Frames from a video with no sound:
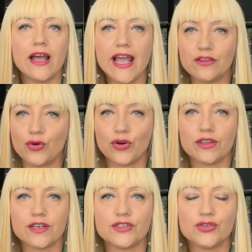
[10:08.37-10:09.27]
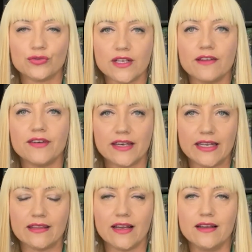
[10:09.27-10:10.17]
headquarters choose
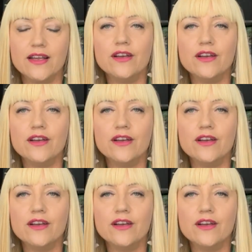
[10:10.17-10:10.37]
Alpharetta.